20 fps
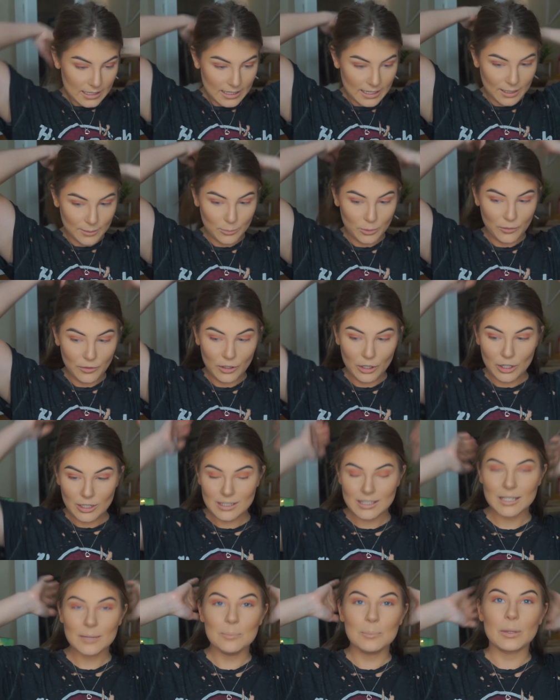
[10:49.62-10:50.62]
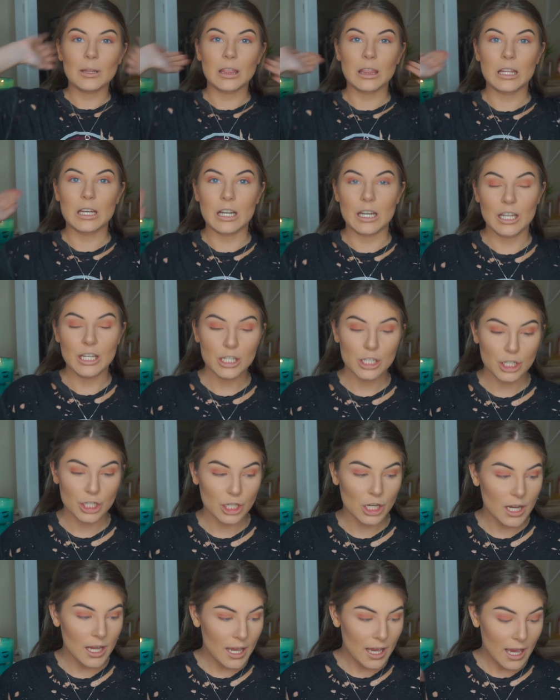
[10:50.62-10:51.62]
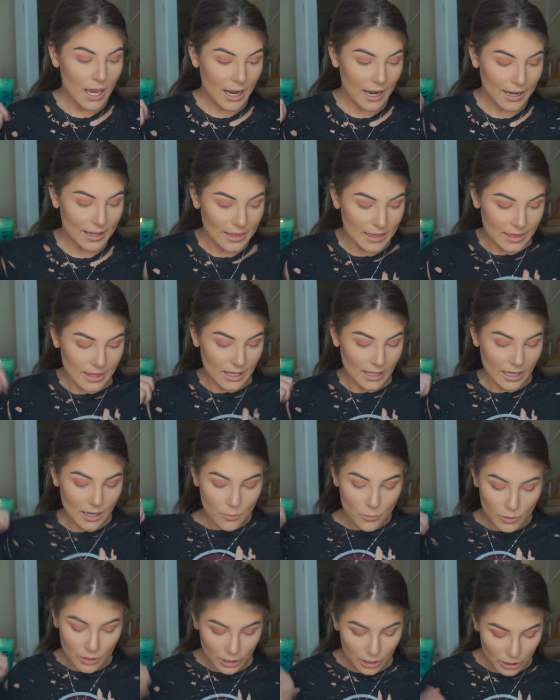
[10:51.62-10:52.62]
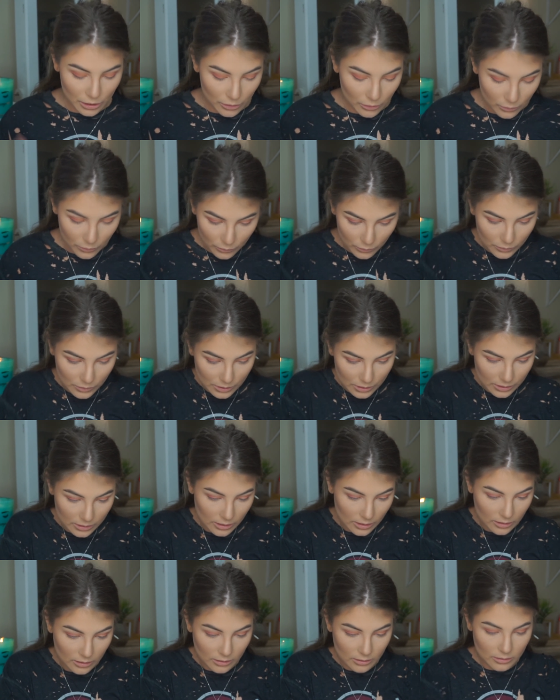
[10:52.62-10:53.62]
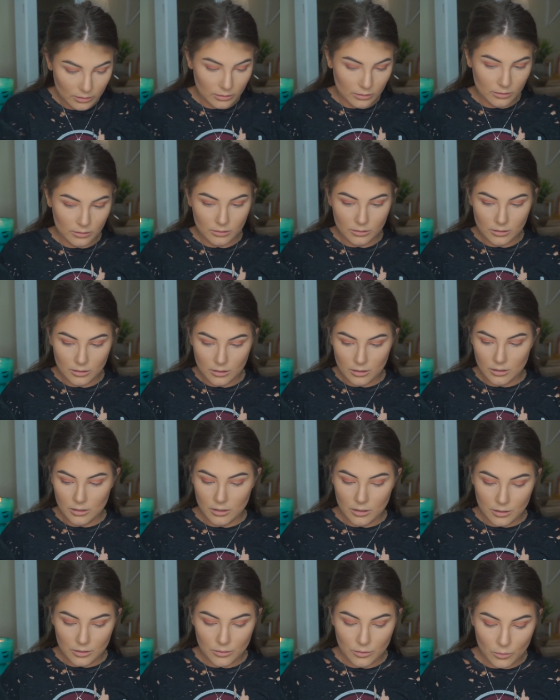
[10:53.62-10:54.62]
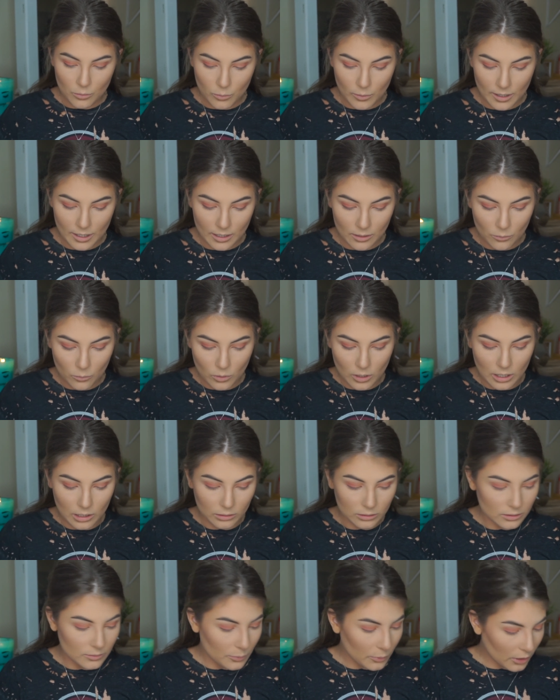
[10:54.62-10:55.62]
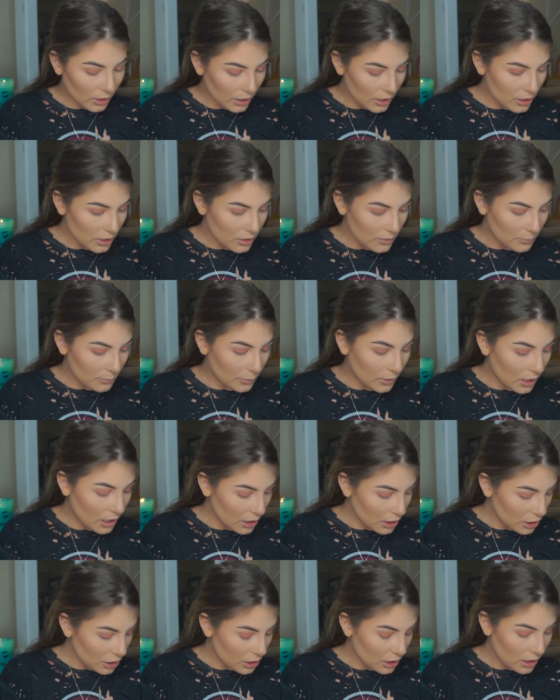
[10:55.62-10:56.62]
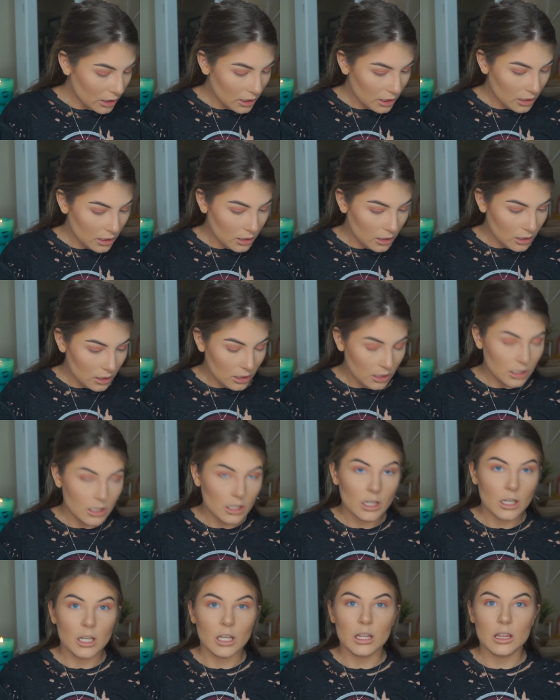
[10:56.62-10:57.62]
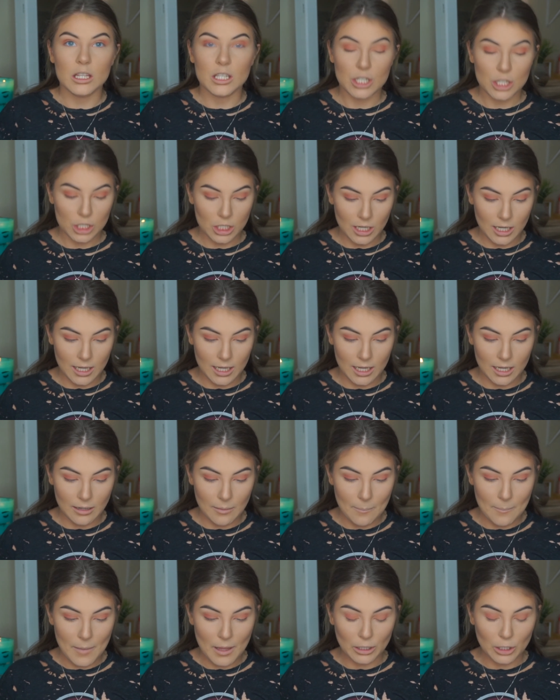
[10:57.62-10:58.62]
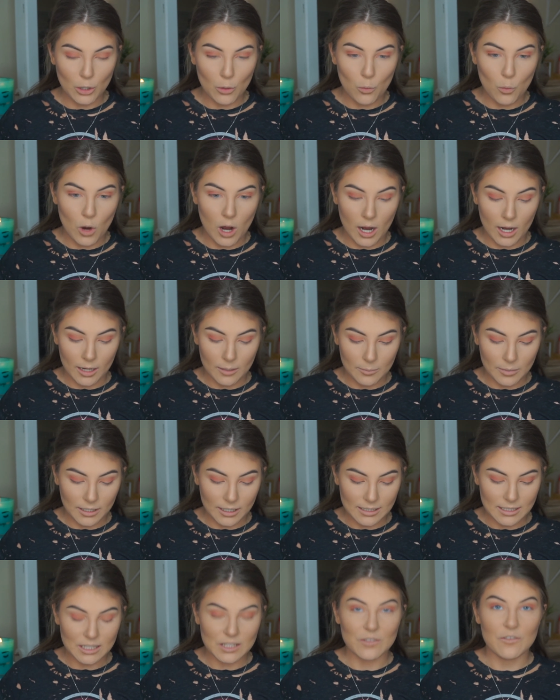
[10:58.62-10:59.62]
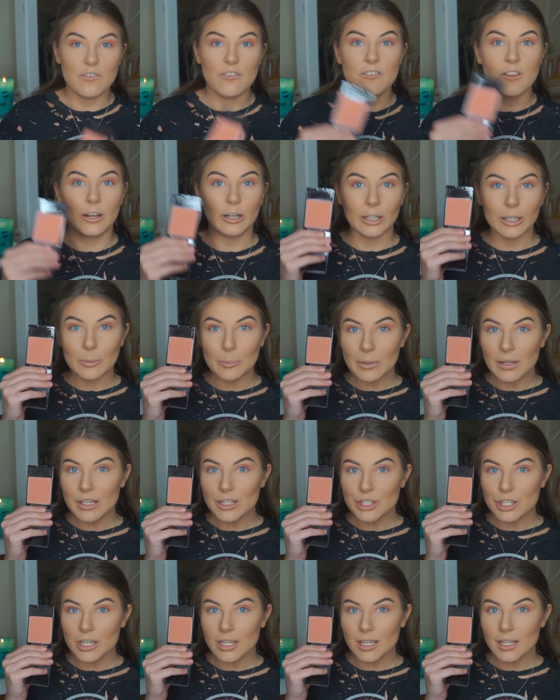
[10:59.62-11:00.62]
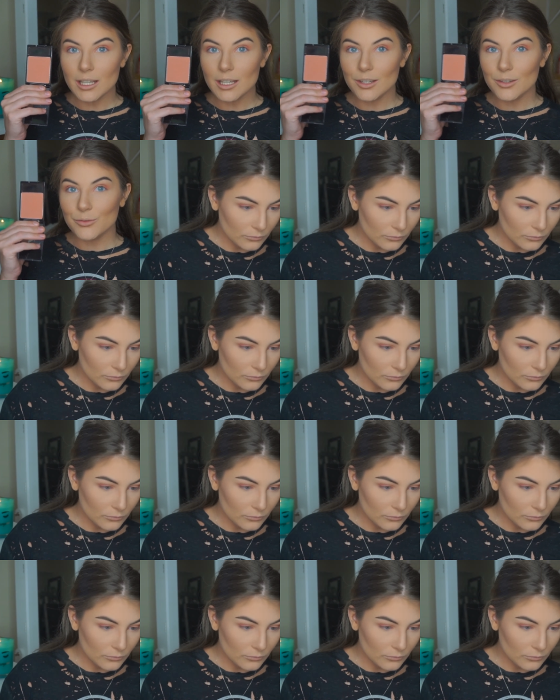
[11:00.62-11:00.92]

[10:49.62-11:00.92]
Now moving on to blush. I think I want to use the Wet n Wild blush in the shade Mellow Wine because it's very peachy.